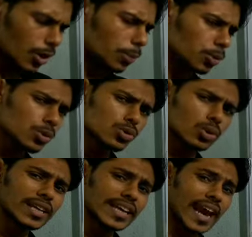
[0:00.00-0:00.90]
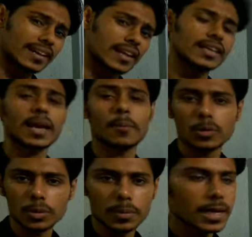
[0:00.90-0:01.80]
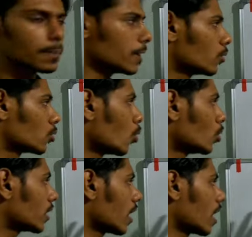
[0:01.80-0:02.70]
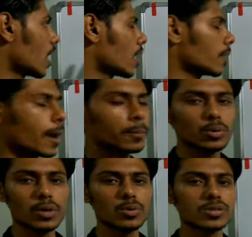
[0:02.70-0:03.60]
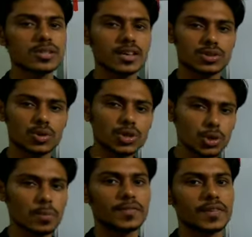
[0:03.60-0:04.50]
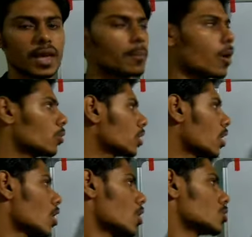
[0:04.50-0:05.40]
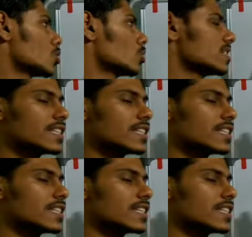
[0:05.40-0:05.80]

you have to use only catalytic amount of DMP. You don't have to use the stoichiometric amount. So